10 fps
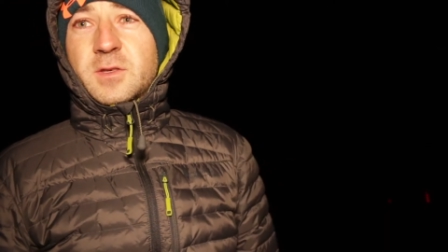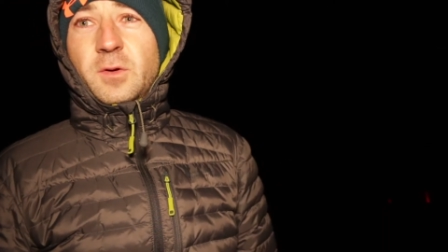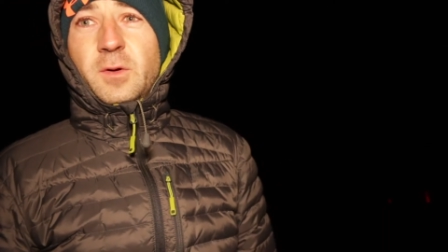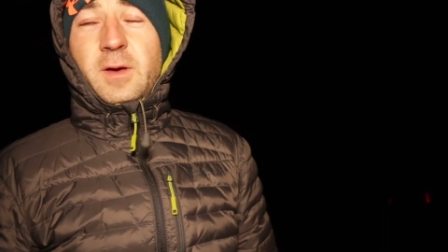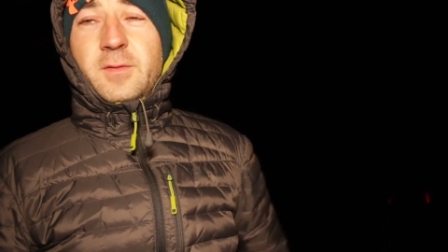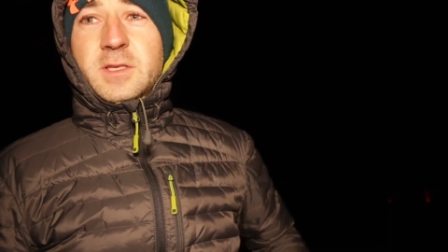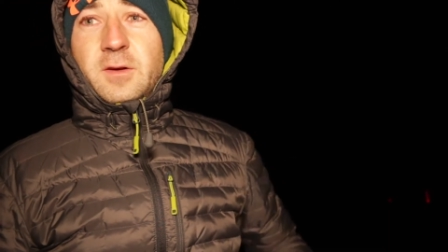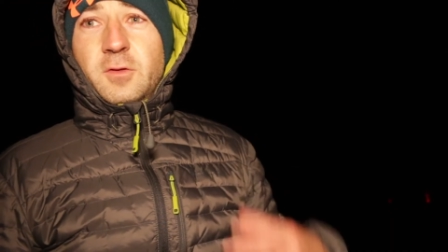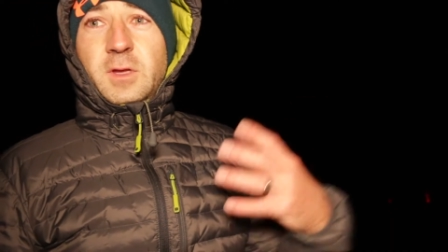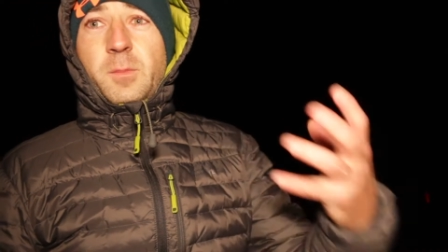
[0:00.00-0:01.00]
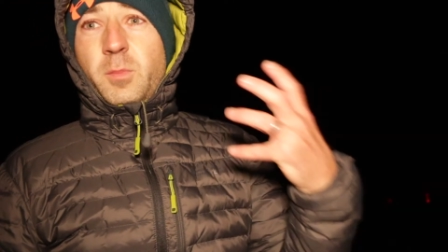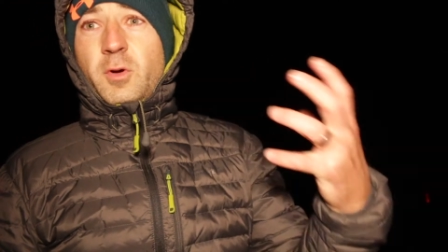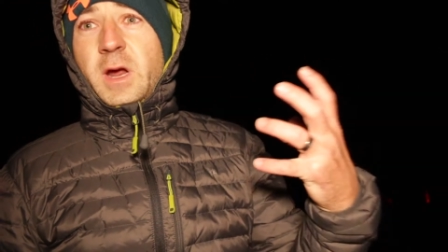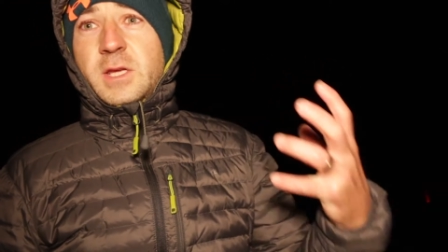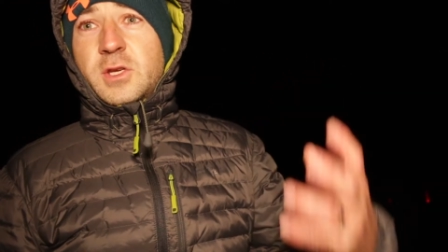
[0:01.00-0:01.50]
So if it's a really
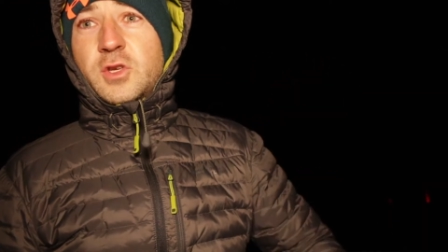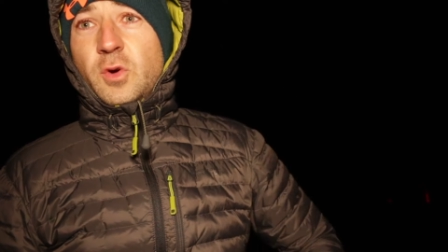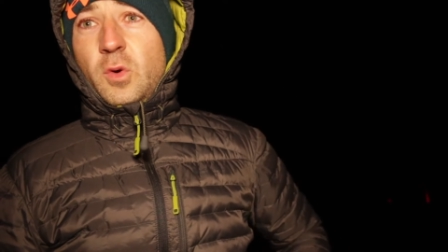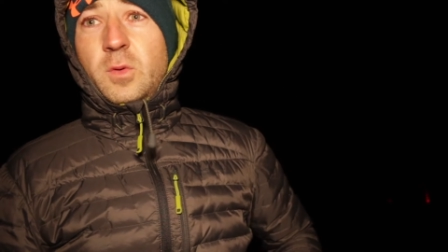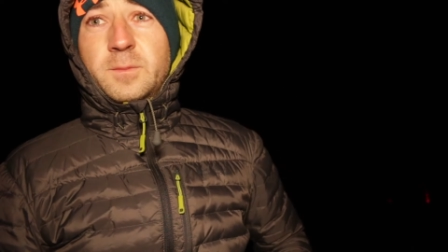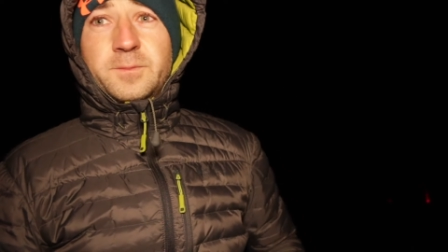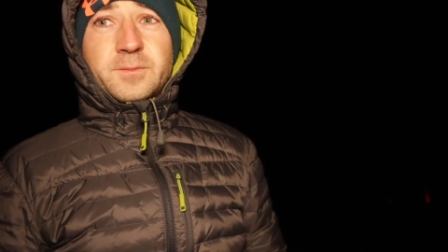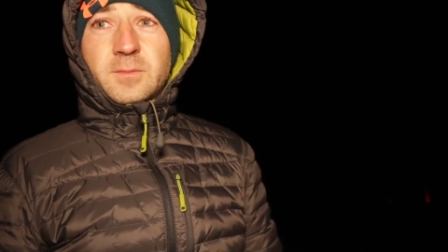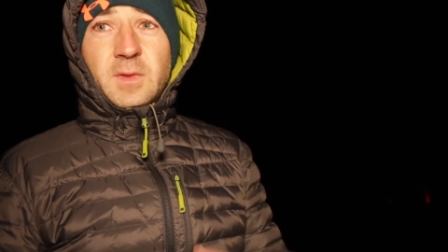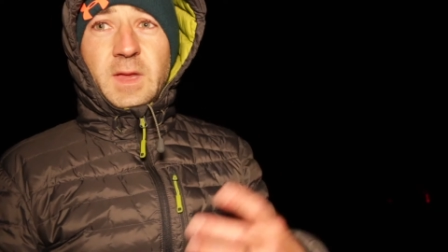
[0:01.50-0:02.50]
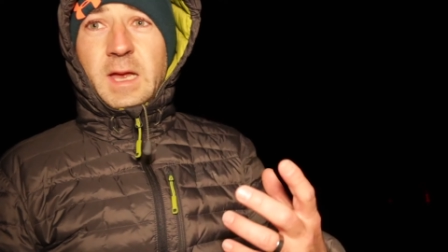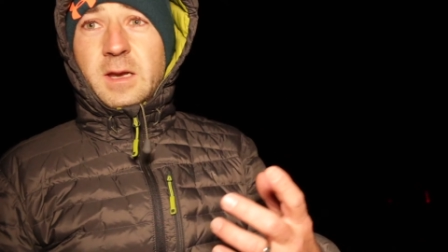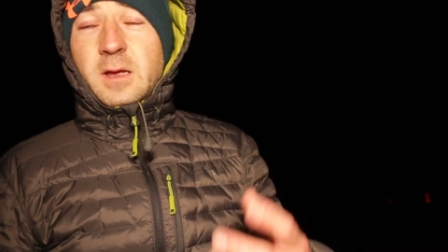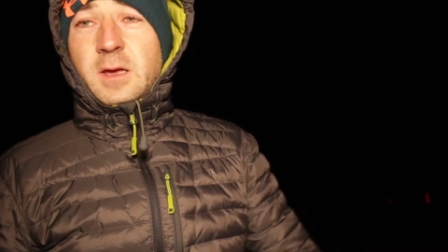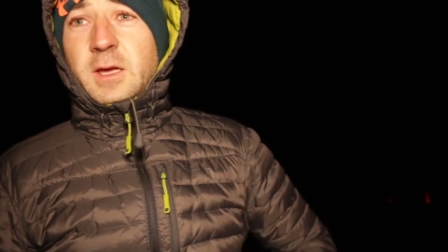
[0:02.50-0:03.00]
bright show,
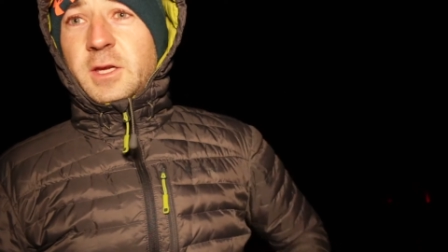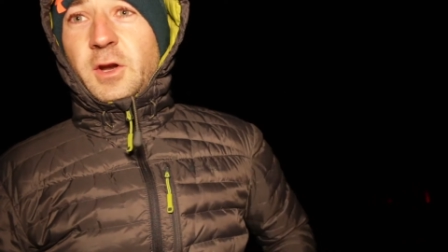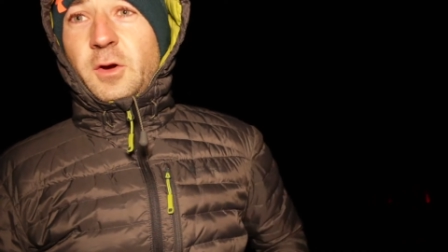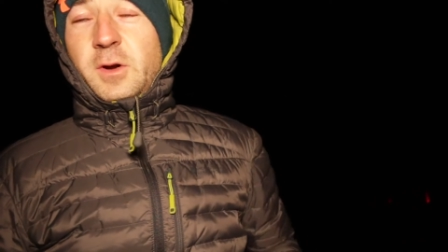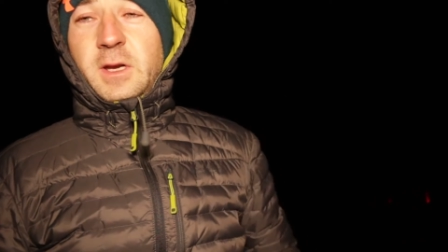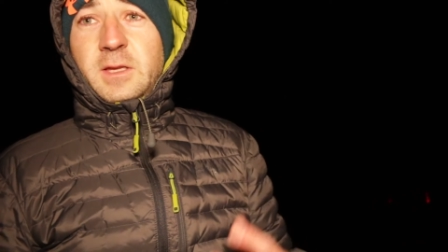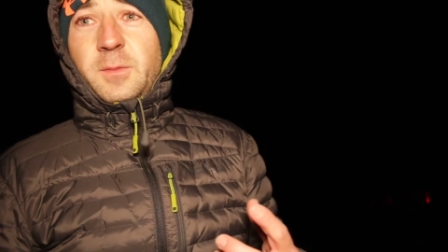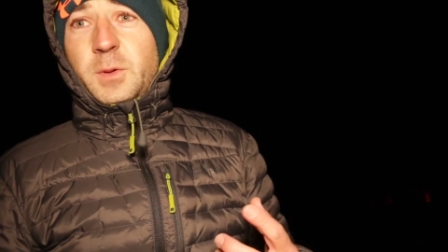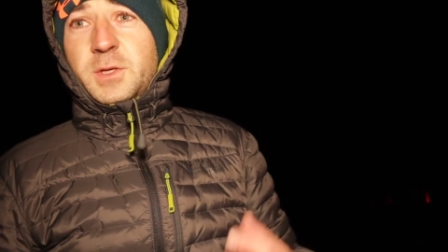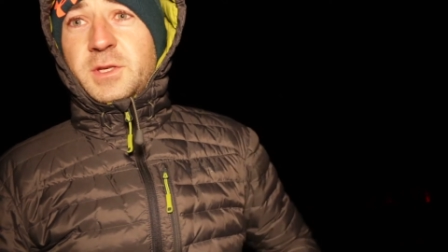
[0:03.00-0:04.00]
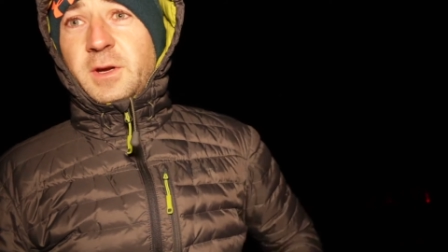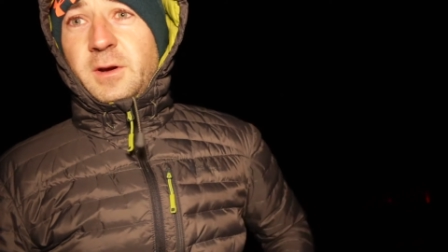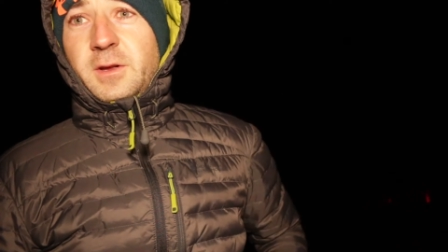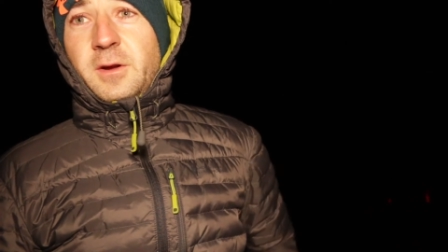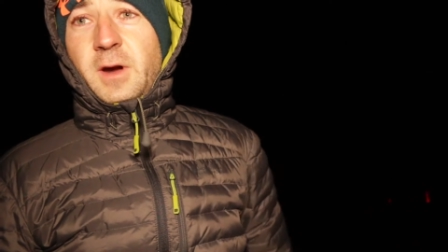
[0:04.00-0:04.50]
then you're not going to need to boost
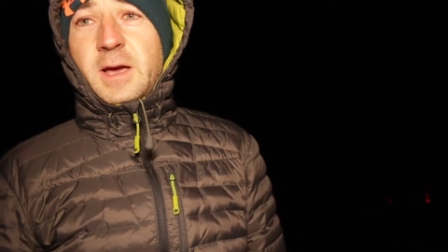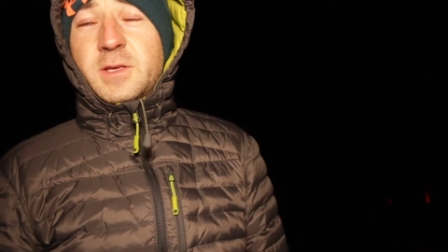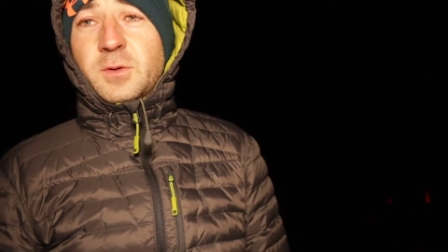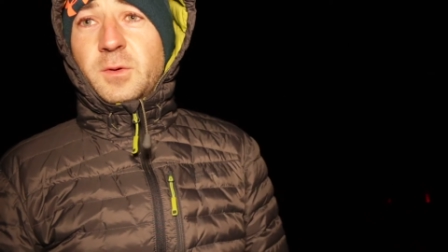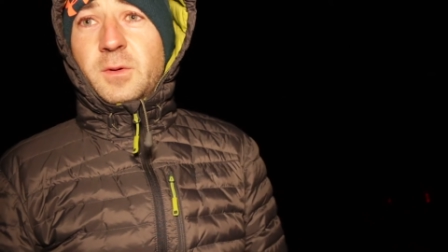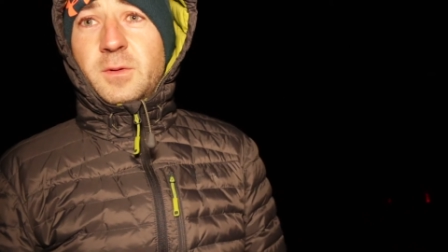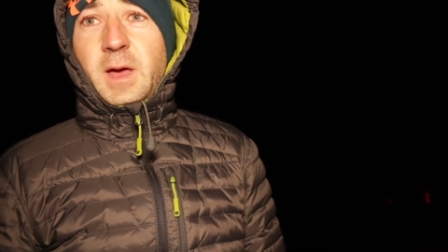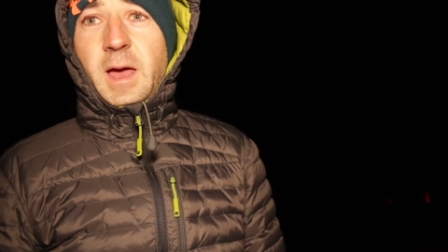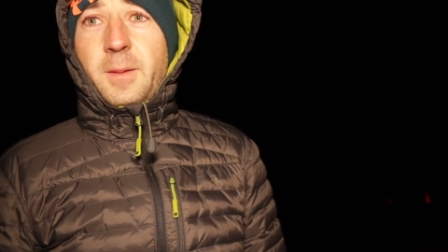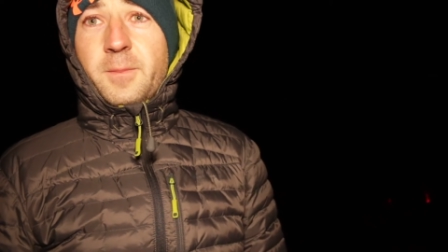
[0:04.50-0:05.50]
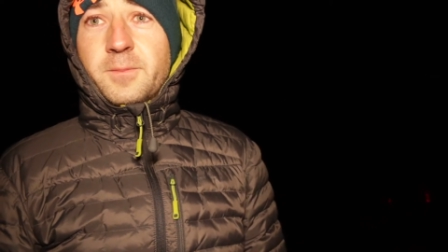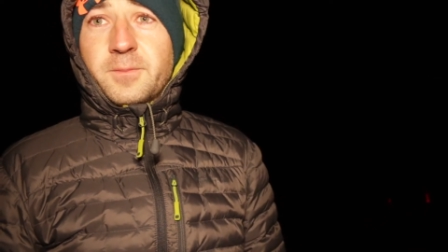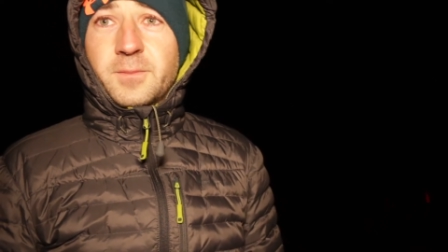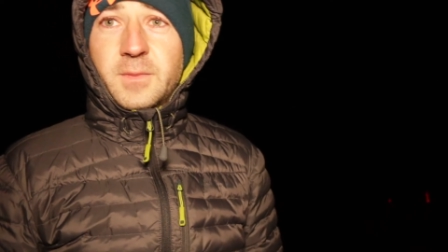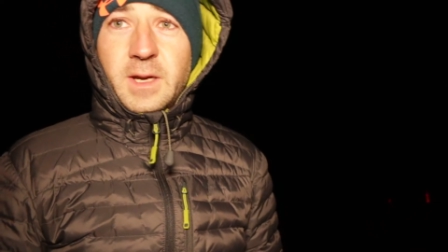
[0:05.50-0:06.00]
your ISO
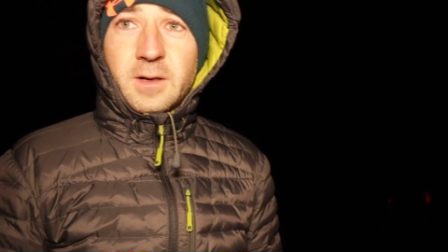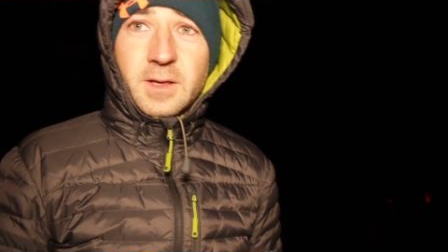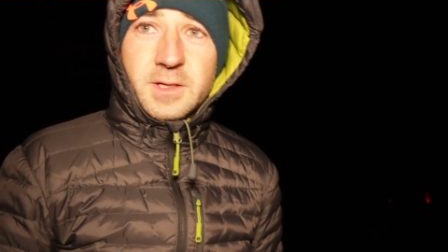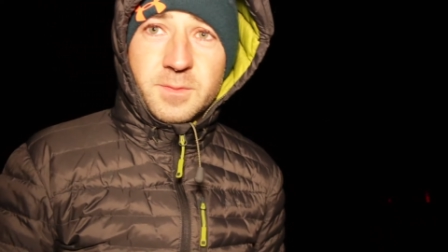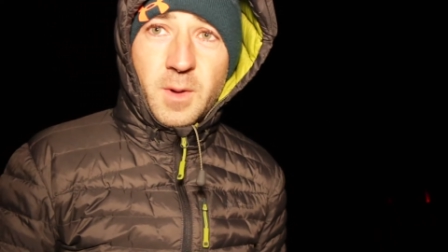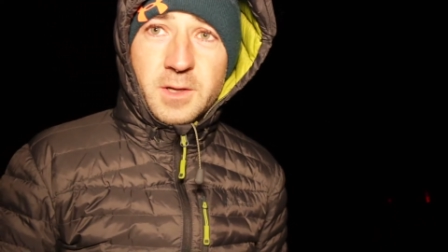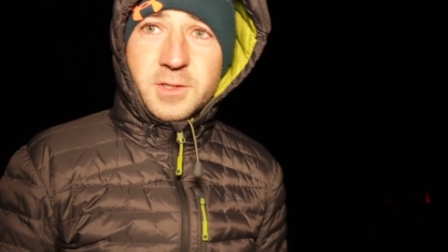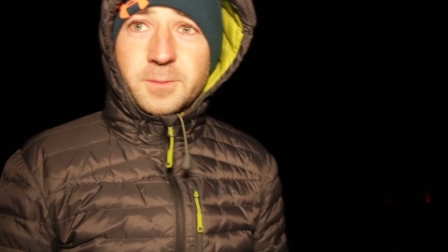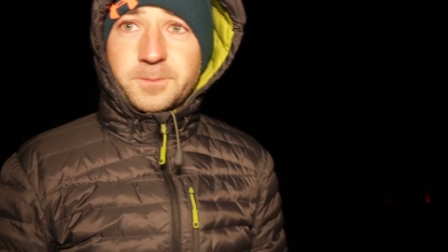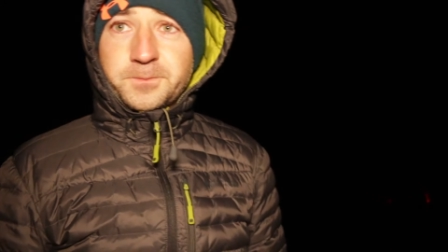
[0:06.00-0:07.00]
nearly as much.